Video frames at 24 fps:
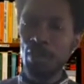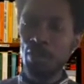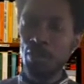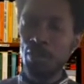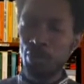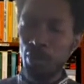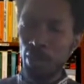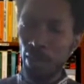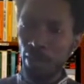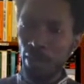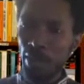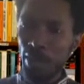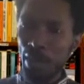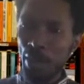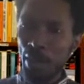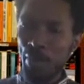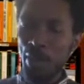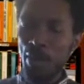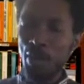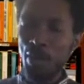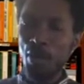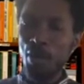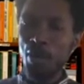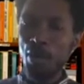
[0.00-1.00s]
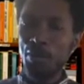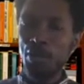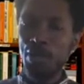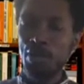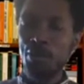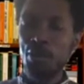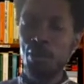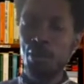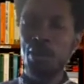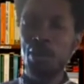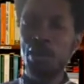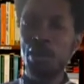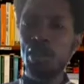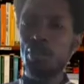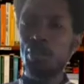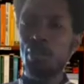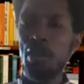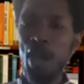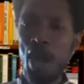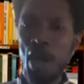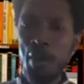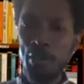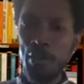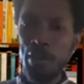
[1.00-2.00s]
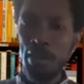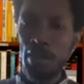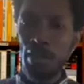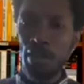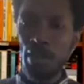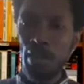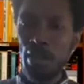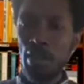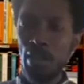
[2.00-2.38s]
threaten them, and all of this. So it's been happening.